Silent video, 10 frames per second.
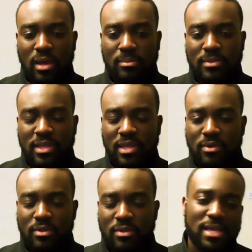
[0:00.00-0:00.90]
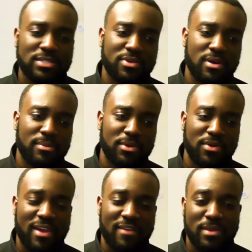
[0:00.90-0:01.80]
dealing with past trauma. You
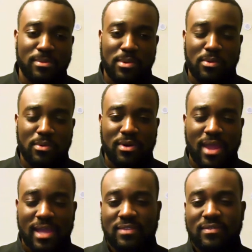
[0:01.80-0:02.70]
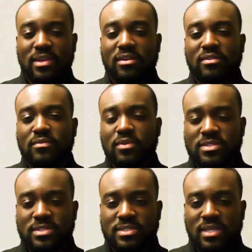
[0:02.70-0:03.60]
have people who are actively hearing
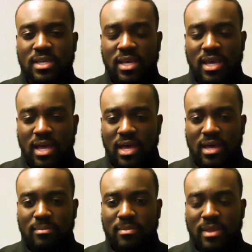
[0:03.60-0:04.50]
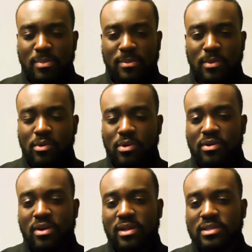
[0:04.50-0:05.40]
voices, and people who are
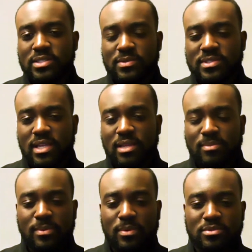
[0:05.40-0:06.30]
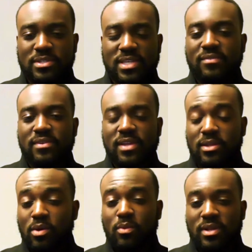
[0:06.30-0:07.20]
chronically suicidal, people who just every day
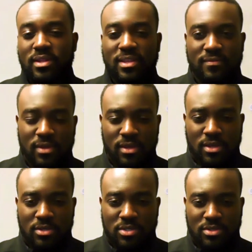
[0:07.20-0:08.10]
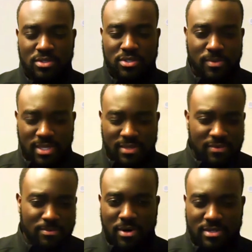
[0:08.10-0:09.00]
don't want to live. So there's so many
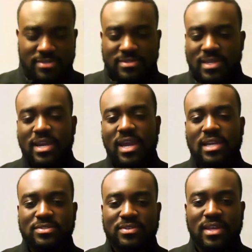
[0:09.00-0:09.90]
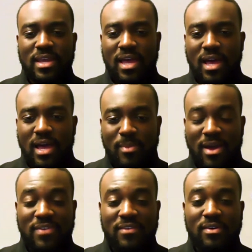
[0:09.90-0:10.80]
different parts of psychiatry.
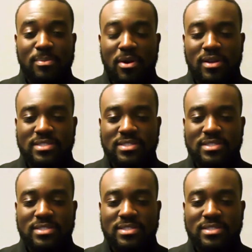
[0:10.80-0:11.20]
My favorite part is